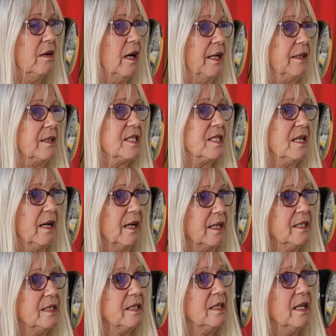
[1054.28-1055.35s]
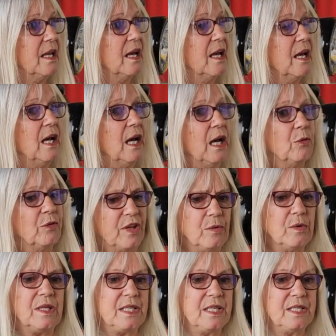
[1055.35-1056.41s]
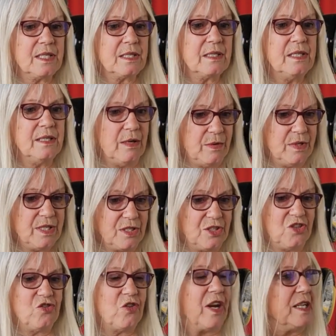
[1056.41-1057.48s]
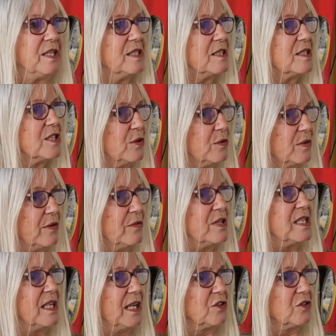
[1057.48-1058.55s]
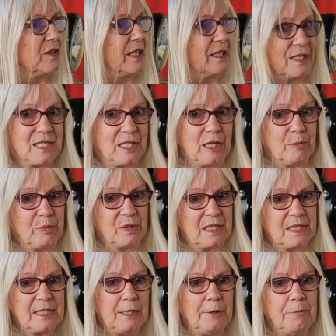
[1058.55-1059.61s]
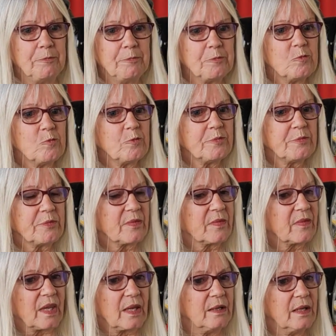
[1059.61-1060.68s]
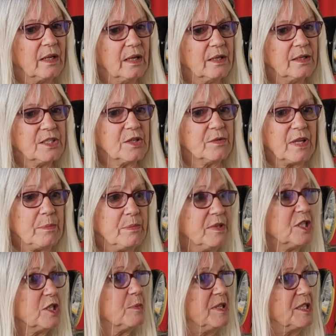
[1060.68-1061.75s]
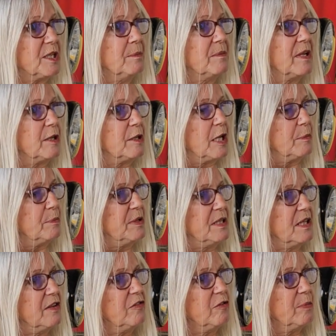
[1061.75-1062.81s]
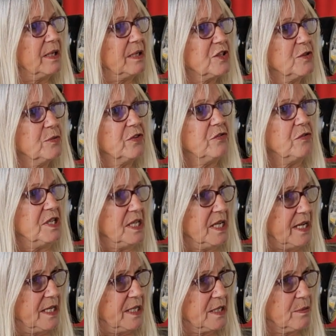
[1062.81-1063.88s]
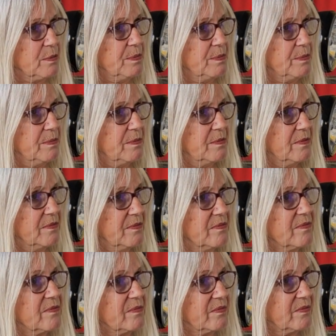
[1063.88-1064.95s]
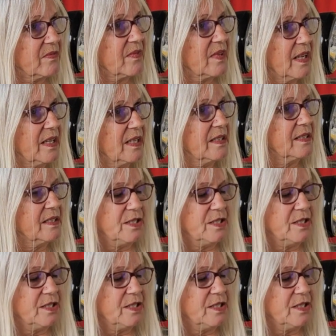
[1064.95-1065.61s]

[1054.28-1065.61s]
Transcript: Either side, although it is it's a strait, so there is land on either side. But so they've just been dumped there. They'd been there for about 2 or 3 days, and